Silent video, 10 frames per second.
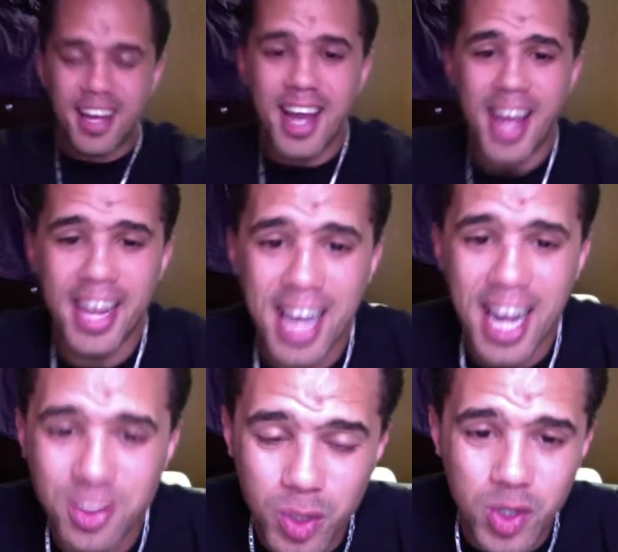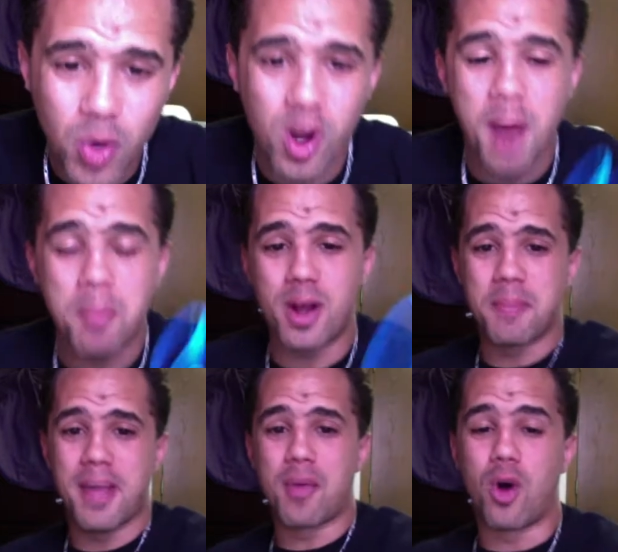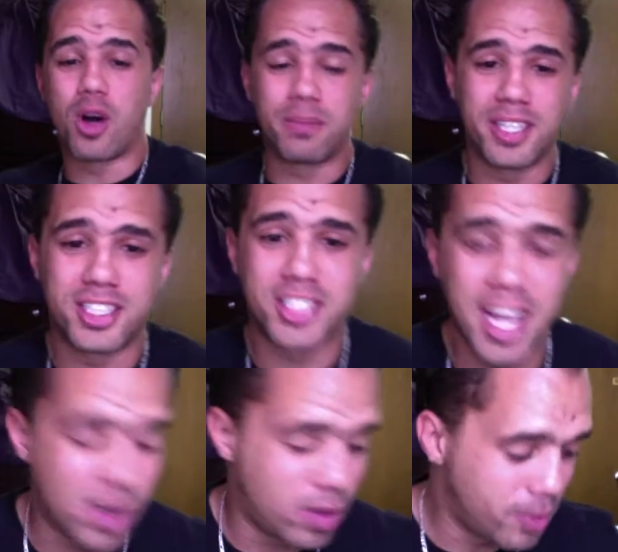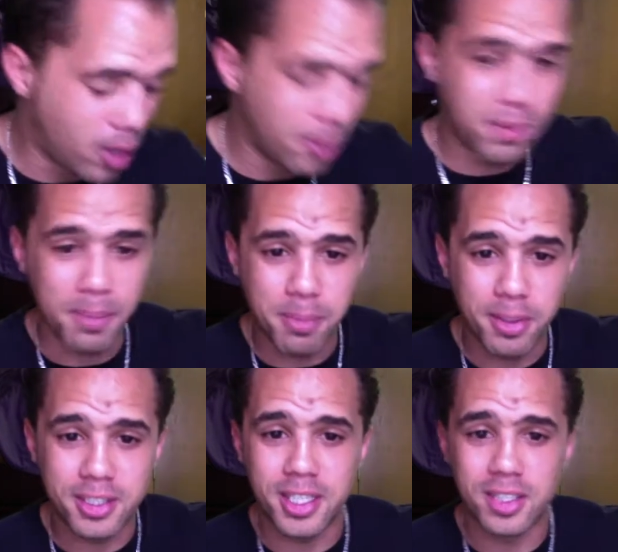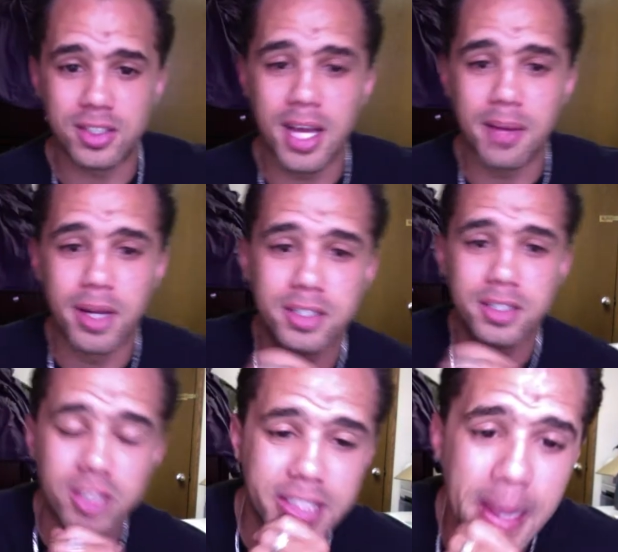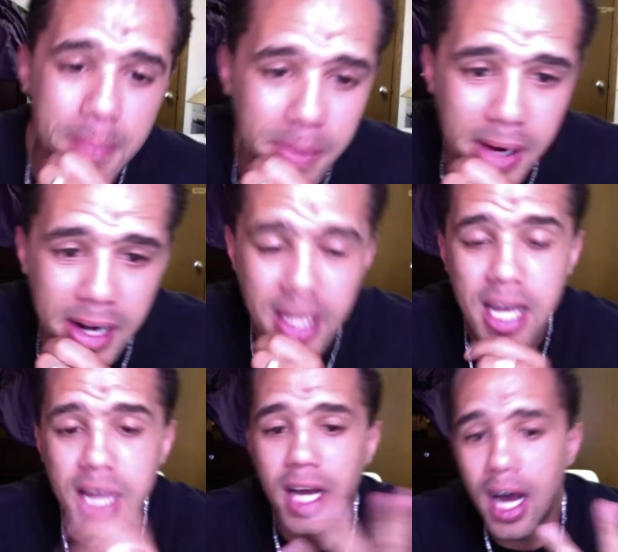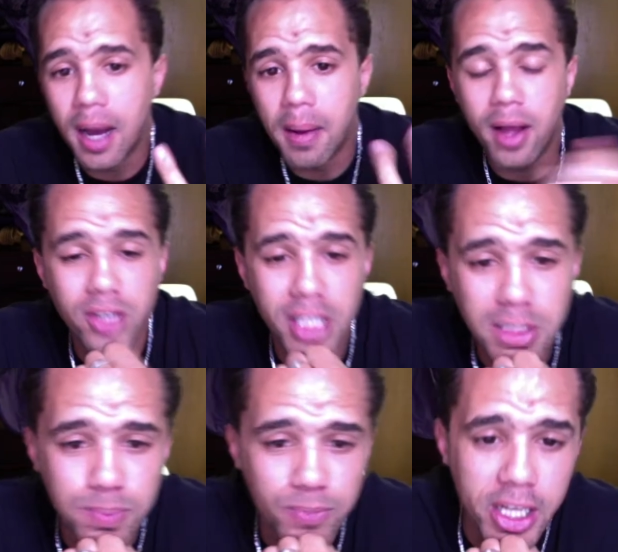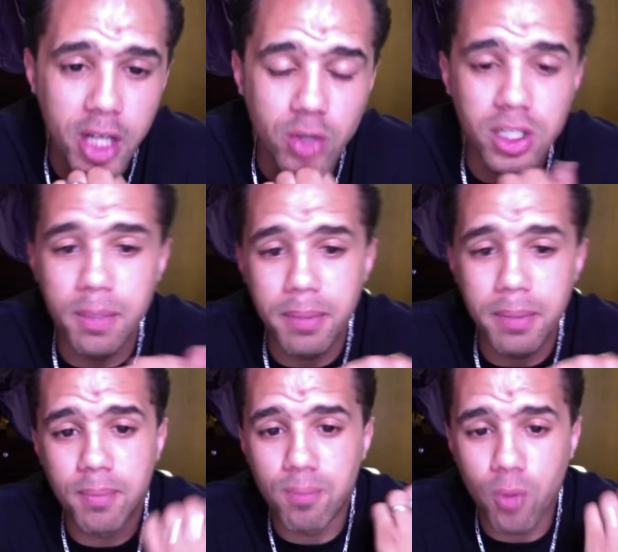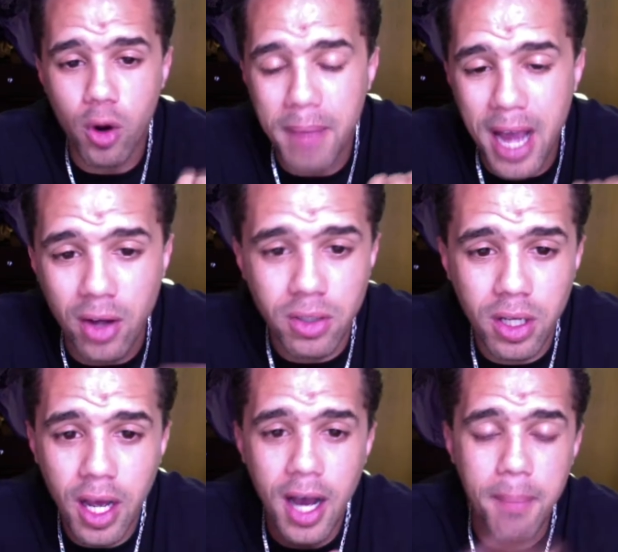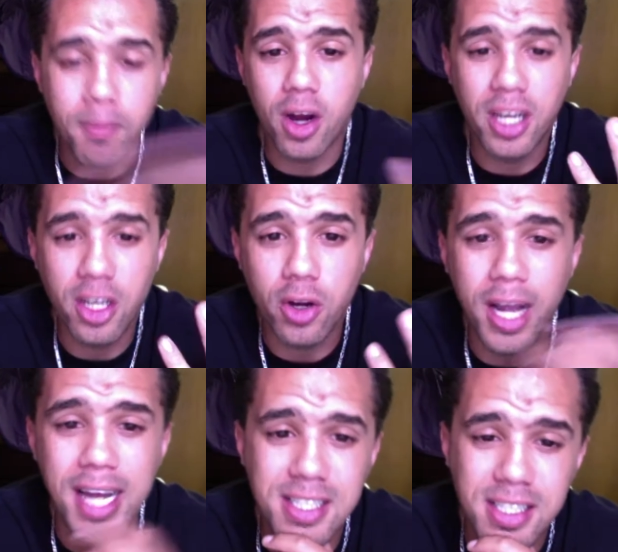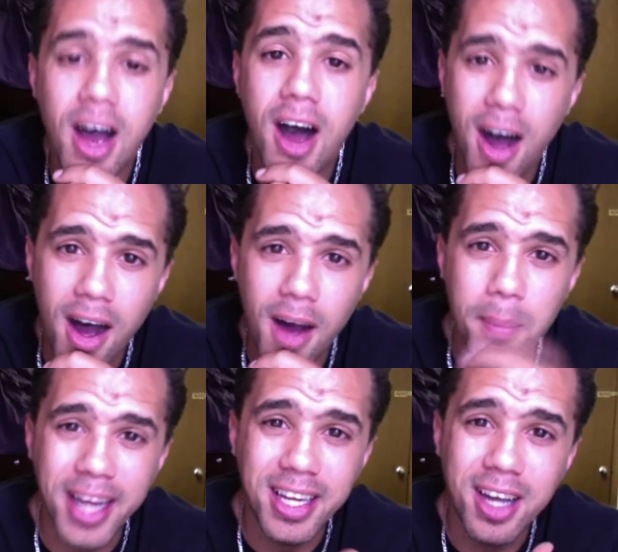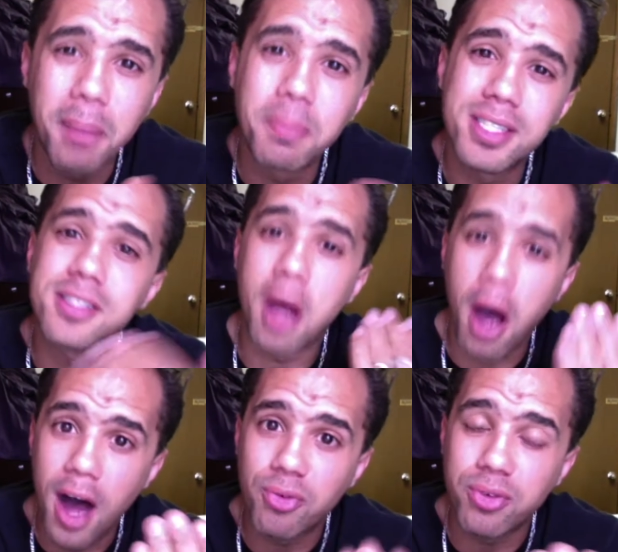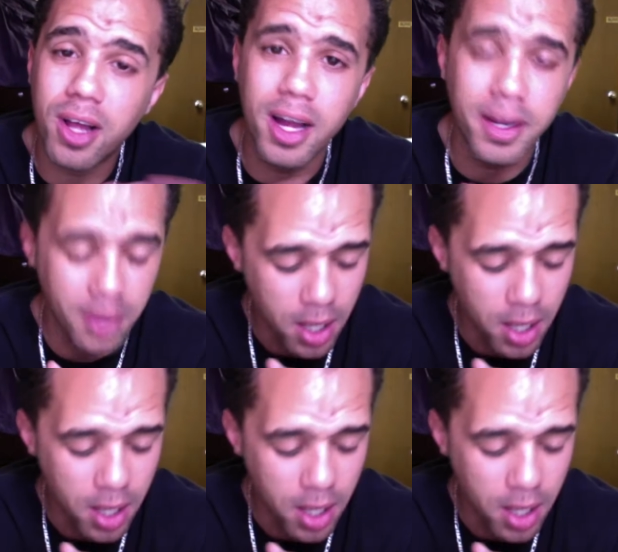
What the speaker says: Hey guys, what's going on? Brendon May. Welcome to this channel. Oh, let me put the scissors down. I'm not trying to stab anybody. This video is going to be more about marketing your guys' MyEcon business offline.